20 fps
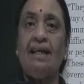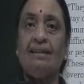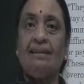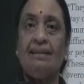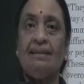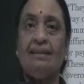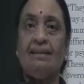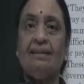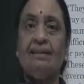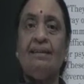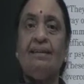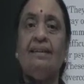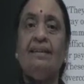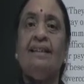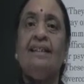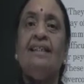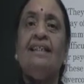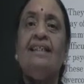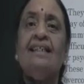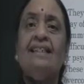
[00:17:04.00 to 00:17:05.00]
another
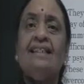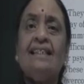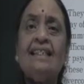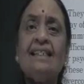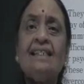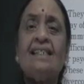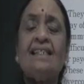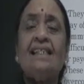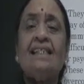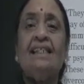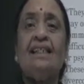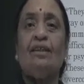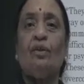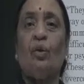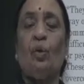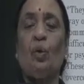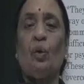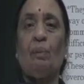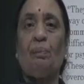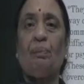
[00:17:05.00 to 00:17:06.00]
just in
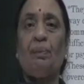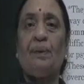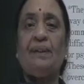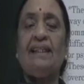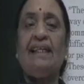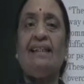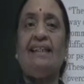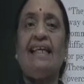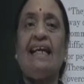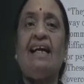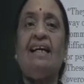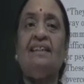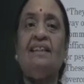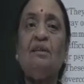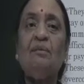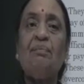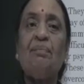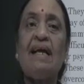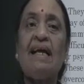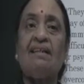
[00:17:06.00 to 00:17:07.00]
the hope that the
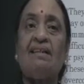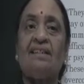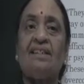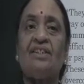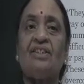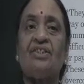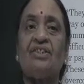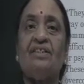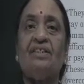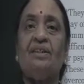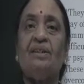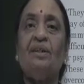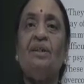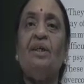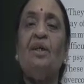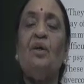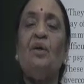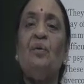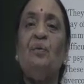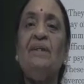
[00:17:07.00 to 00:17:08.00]
other
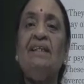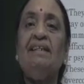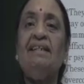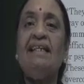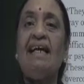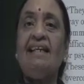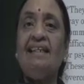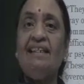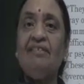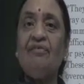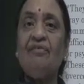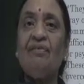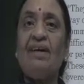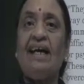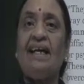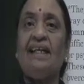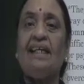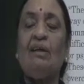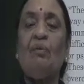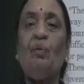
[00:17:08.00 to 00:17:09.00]
practitioner will
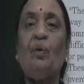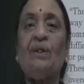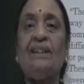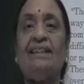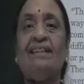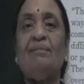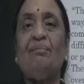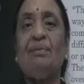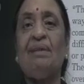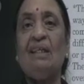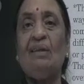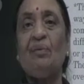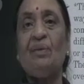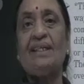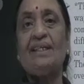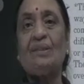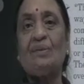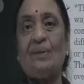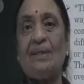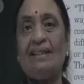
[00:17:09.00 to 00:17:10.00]
nullify what the
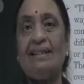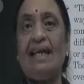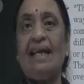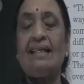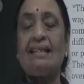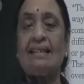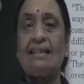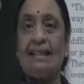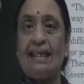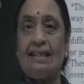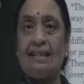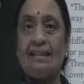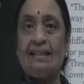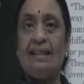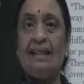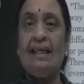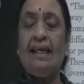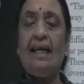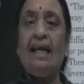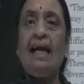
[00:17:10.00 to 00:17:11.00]
previous one has
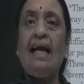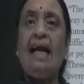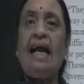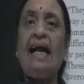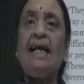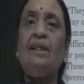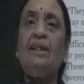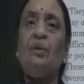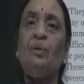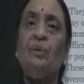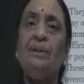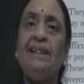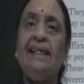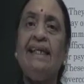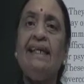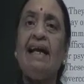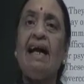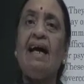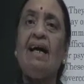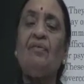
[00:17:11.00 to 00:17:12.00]
said. And
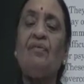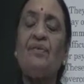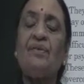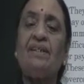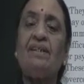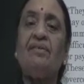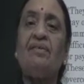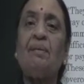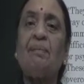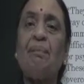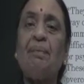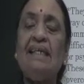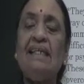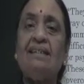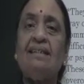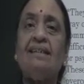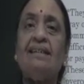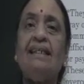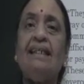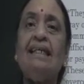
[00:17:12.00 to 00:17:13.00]
only after
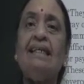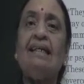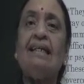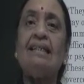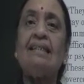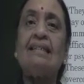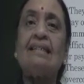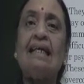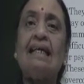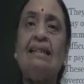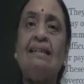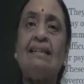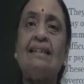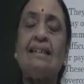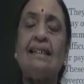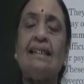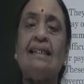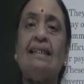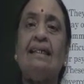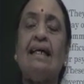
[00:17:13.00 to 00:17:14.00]
repeatedly
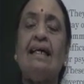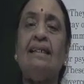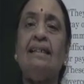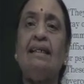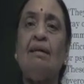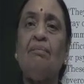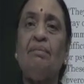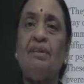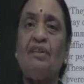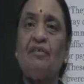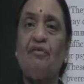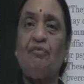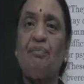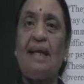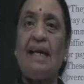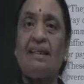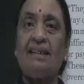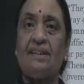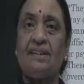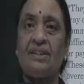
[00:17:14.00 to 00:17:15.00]
consulting a number of
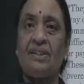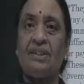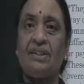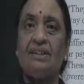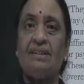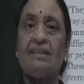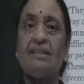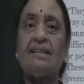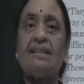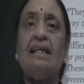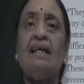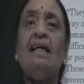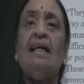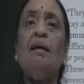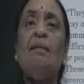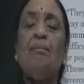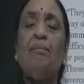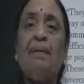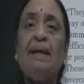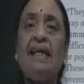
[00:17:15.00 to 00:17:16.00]
practitioners,
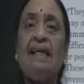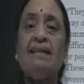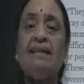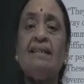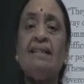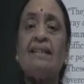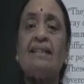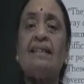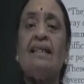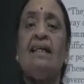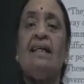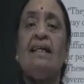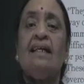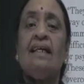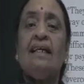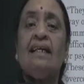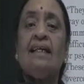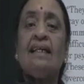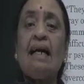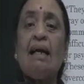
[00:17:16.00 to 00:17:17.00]
parents
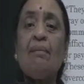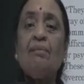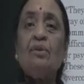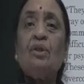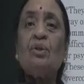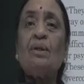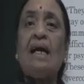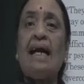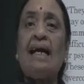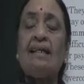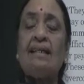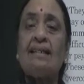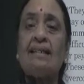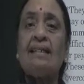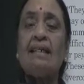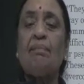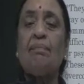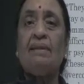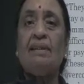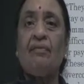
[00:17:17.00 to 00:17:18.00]
come to
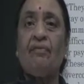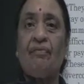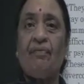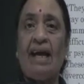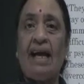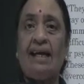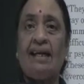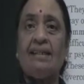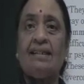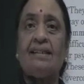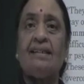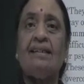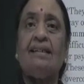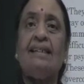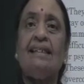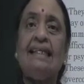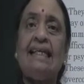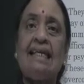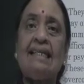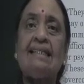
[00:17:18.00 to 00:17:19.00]
accept the fact,
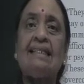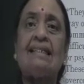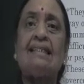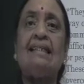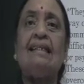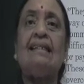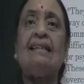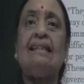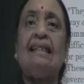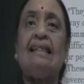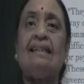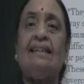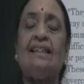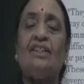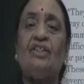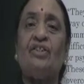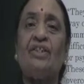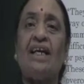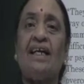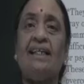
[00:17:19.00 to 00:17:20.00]
yes, that
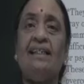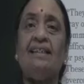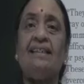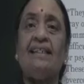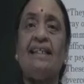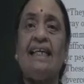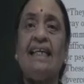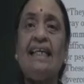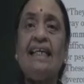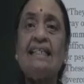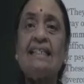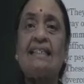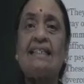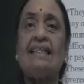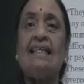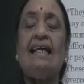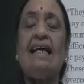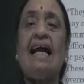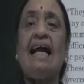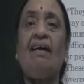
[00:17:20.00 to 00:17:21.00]
the child
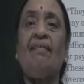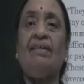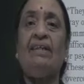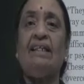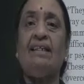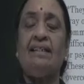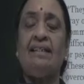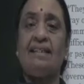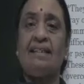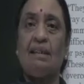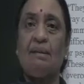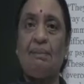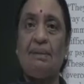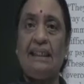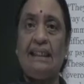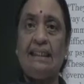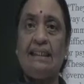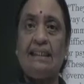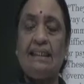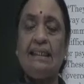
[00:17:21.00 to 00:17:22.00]
is having a
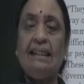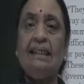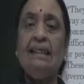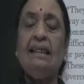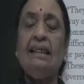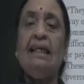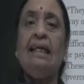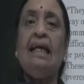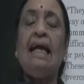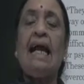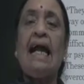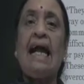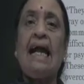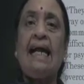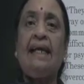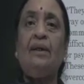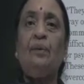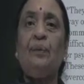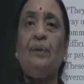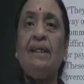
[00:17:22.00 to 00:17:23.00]
disability
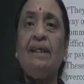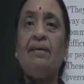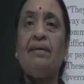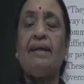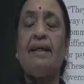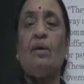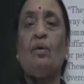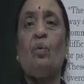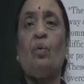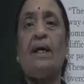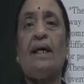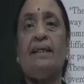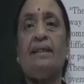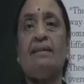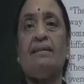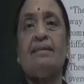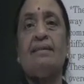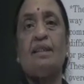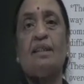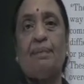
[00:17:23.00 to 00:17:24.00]
and will
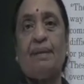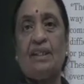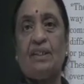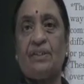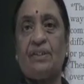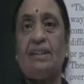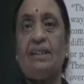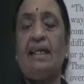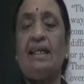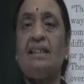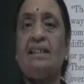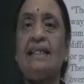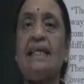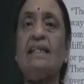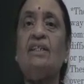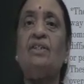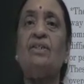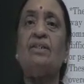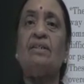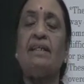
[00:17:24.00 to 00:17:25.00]
require special
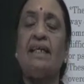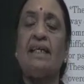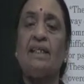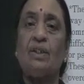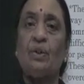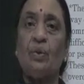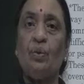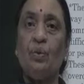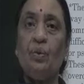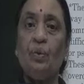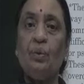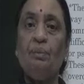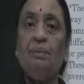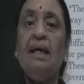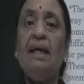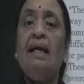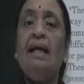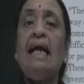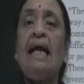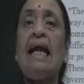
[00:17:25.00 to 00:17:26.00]
attention at
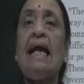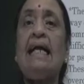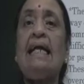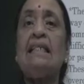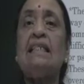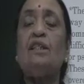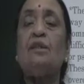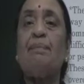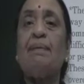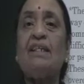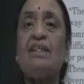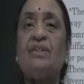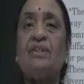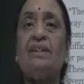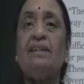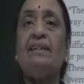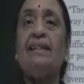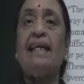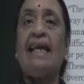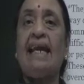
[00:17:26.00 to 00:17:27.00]
home and
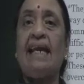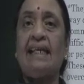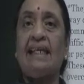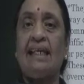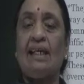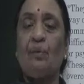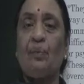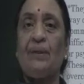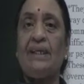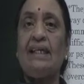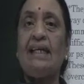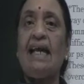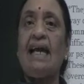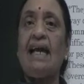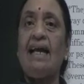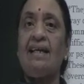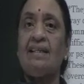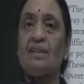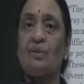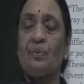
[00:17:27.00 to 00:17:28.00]
special caregiving
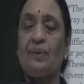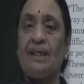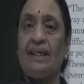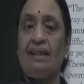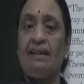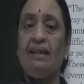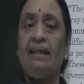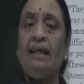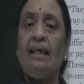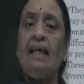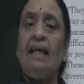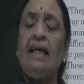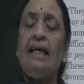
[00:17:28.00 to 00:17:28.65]
as well.